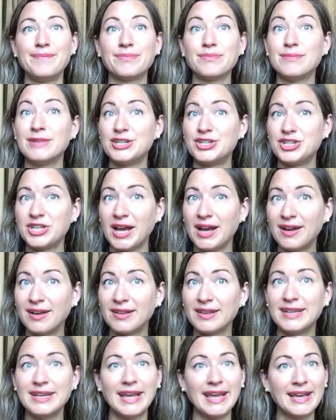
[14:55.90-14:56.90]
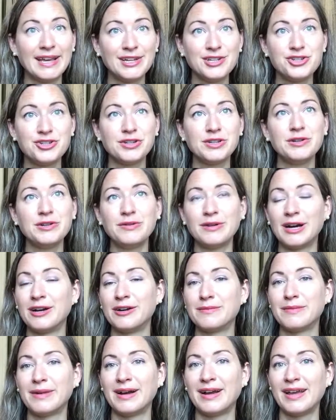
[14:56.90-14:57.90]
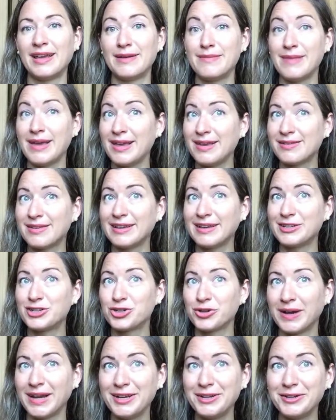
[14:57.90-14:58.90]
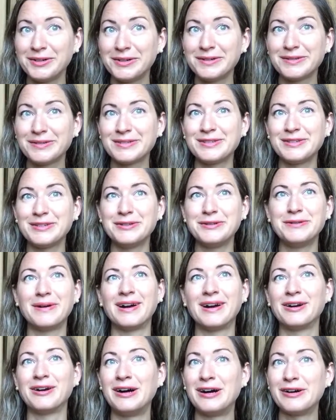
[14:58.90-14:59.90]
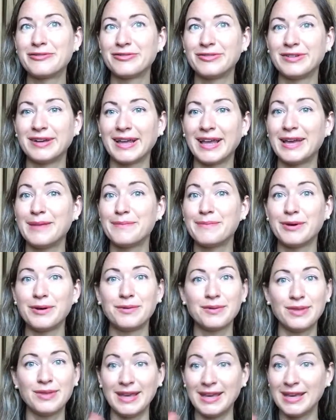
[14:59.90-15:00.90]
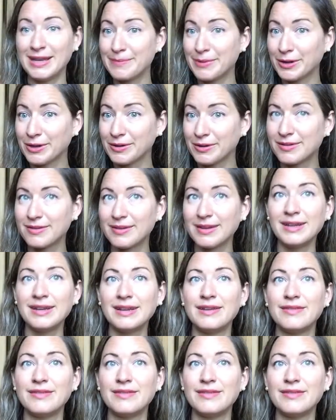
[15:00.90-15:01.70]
Michelle and Andrew are my amazing trainers who are offering it both in person